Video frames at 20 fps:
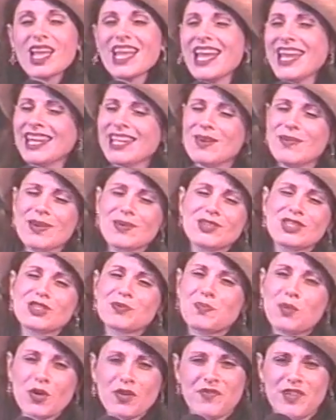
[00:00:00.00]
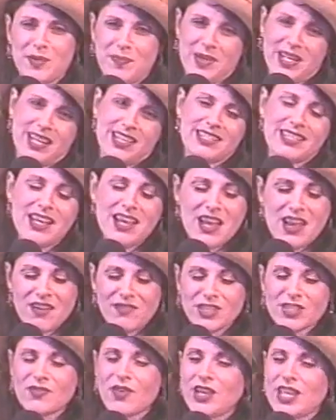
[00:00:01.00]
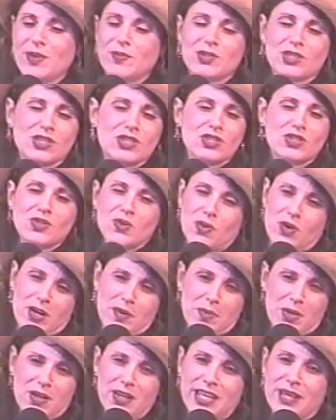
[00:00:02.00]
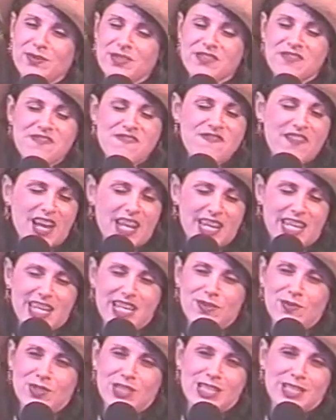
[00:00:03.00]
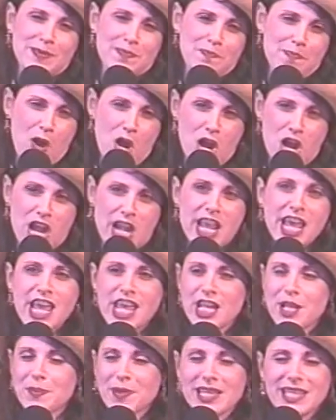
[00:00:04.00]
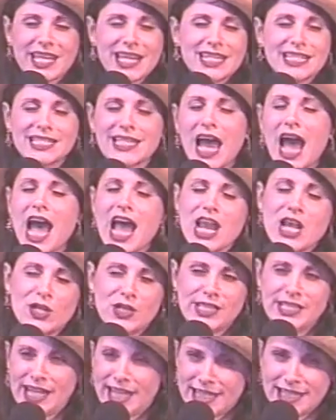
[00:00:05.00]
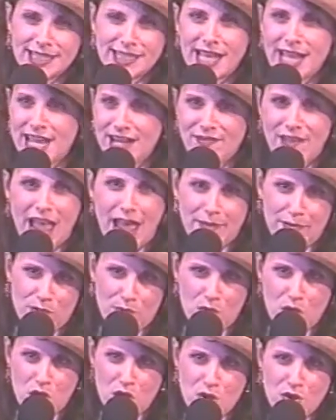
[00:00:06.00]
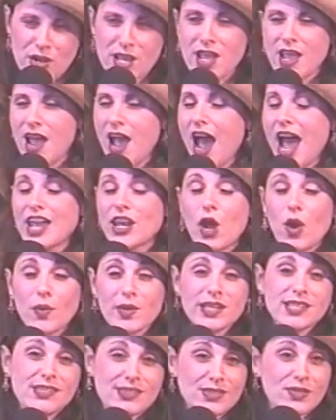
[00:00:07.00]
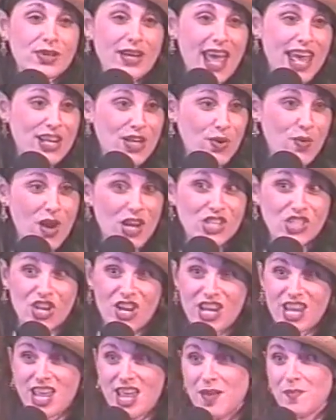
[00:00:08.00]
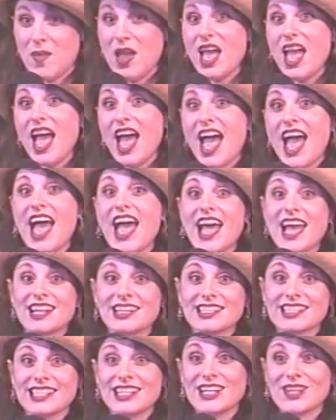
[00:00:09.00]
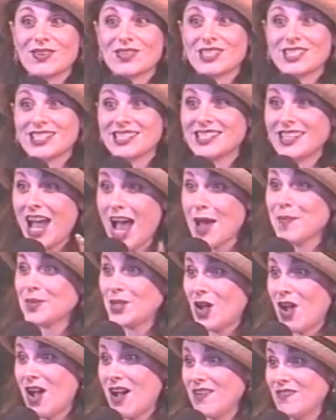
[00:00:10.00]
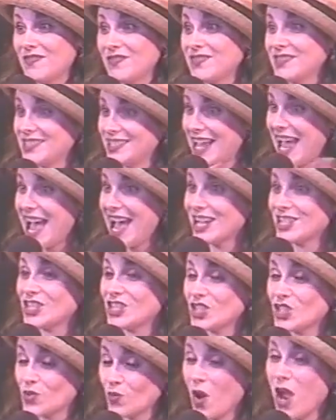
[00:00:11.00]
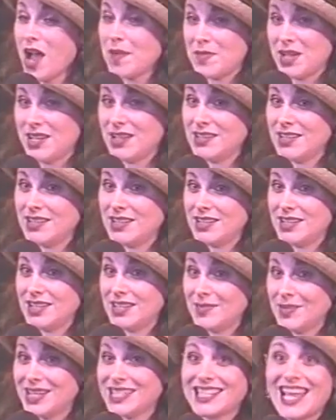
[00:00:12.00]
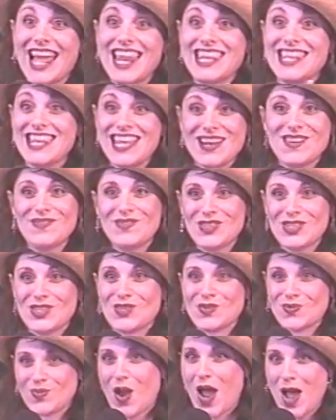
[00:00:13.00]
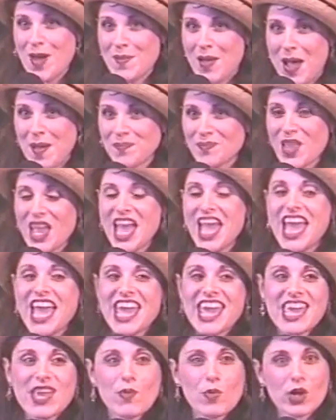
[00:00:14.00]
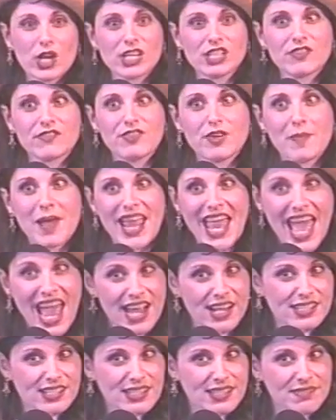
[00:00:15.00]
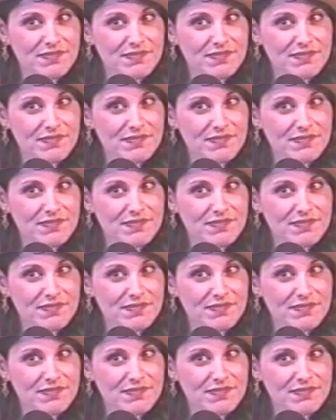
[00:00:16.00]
And he was just perfect because, first of all, he was adorable, he was funny, he was smart, he could play the entire second side of Abbey Road. I'd always sort of had a crush on him. And, you know, to top it off, to add to the drama, because I love drama, he worked for my ex.